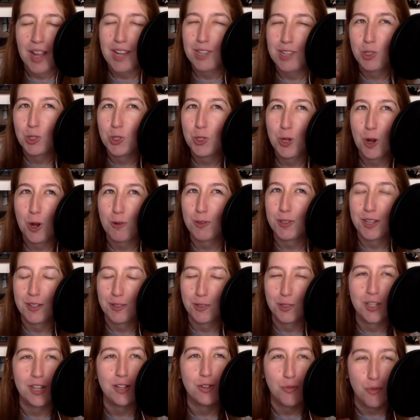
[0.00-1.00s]
I just know
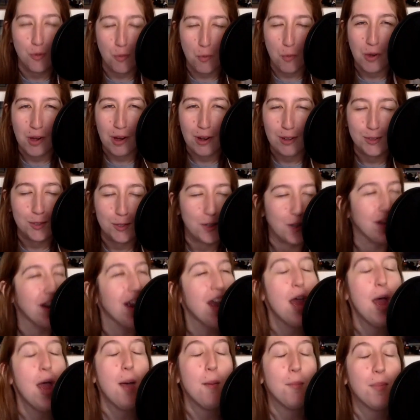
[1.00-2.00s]
Center Stage from when I started.
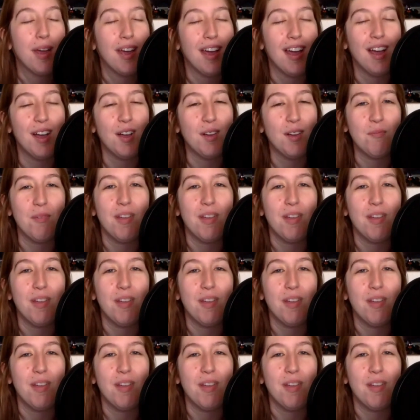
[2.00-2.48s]
But